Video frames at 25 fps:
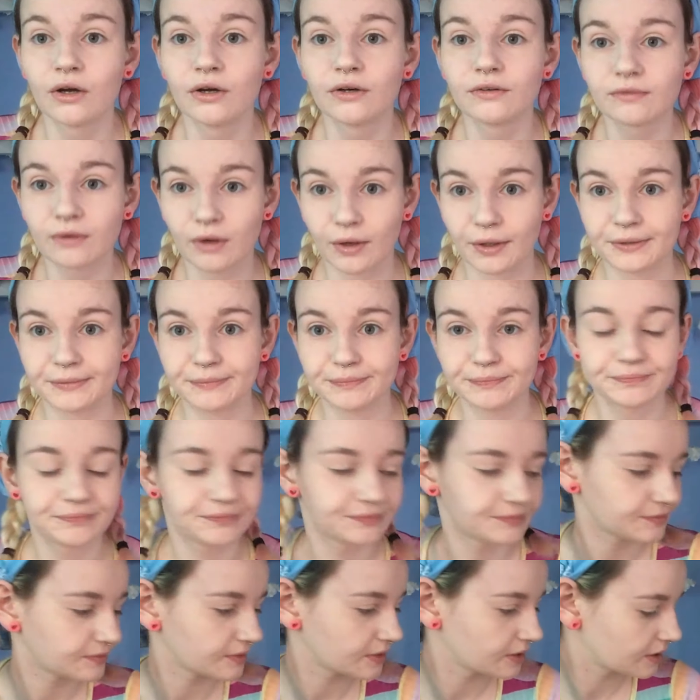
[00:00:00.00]
Right,
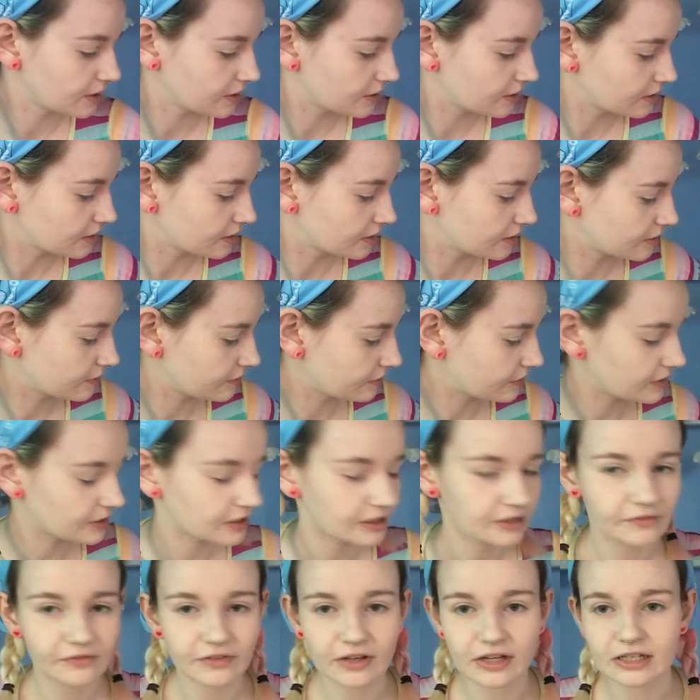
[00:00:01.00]
for the
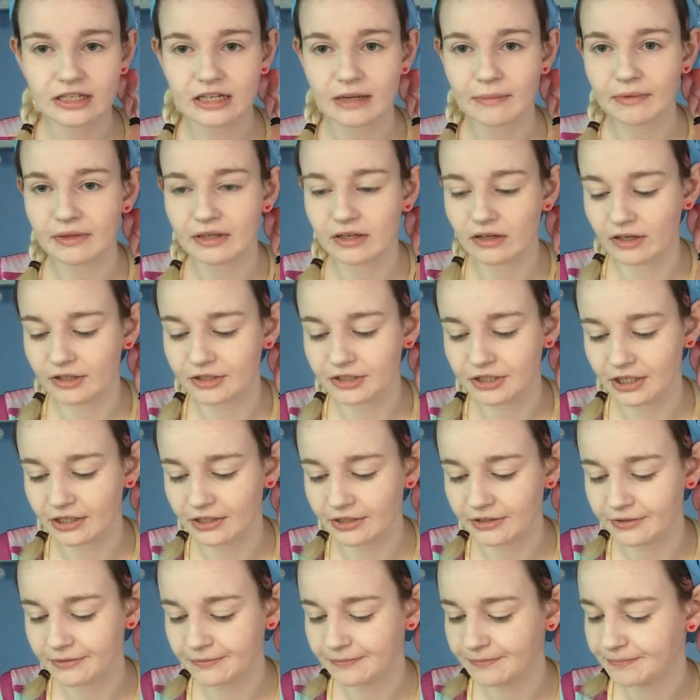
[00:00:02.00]
first step of the
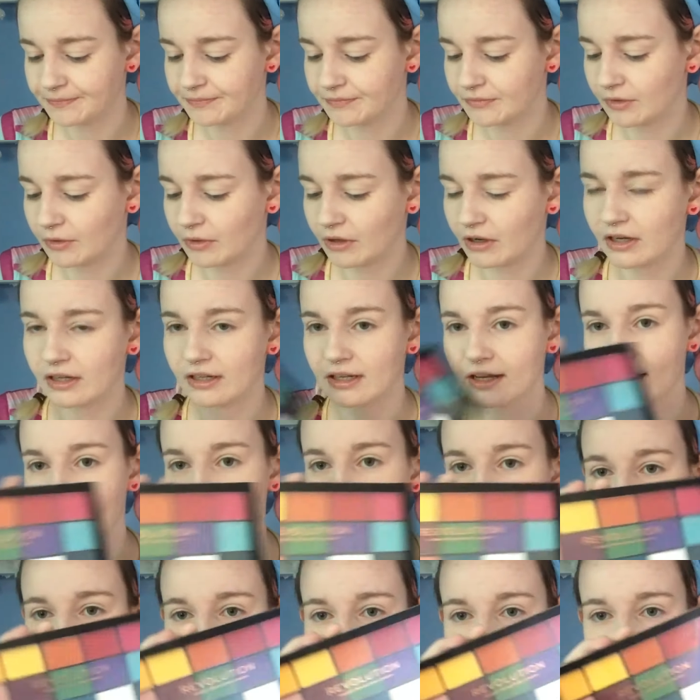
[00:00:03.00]
eyeshadow, I'm going to
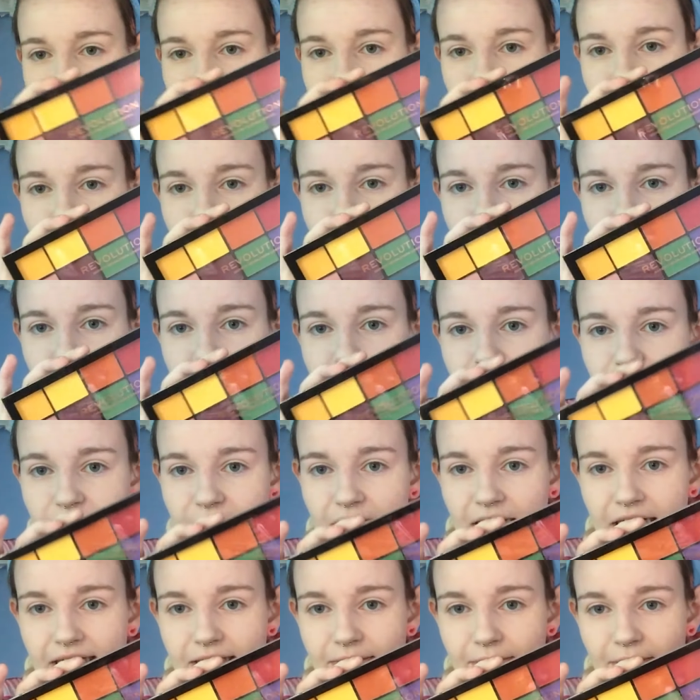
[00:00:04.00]
take this Revolution
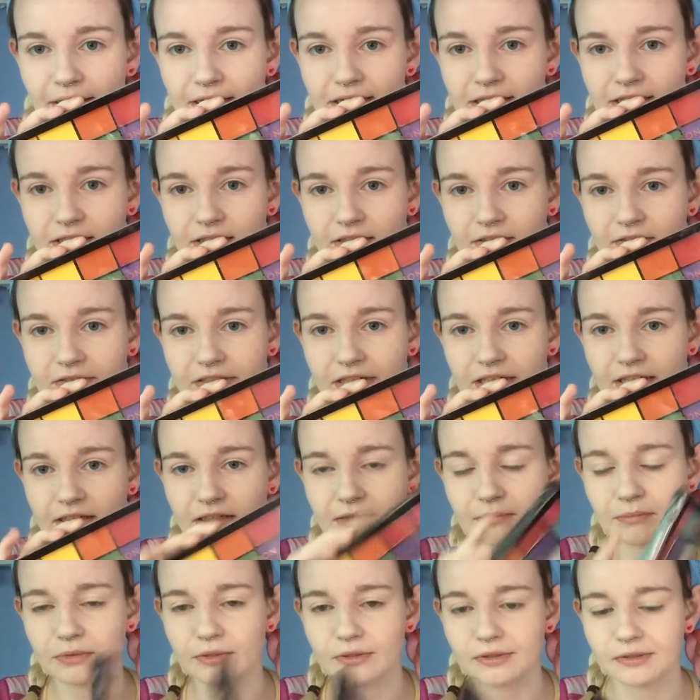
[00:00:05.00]
palette and I'm going to take this
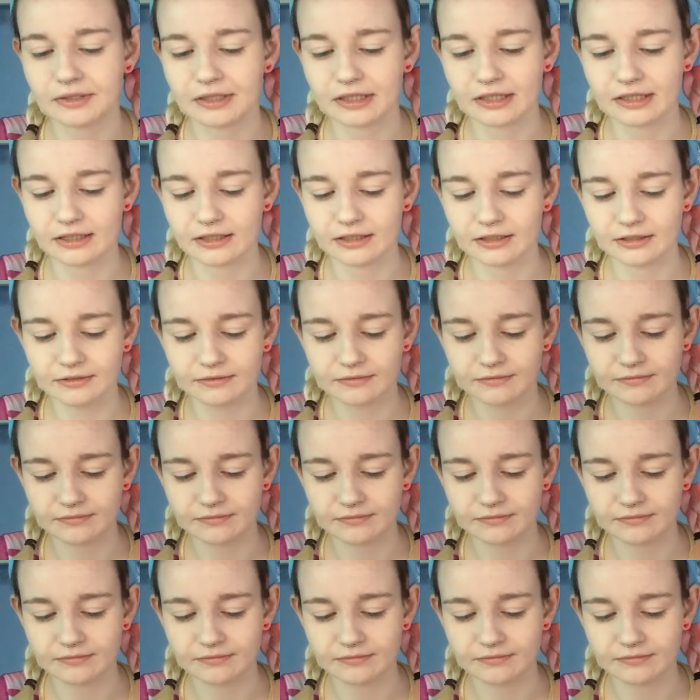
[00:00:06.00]
blue colour.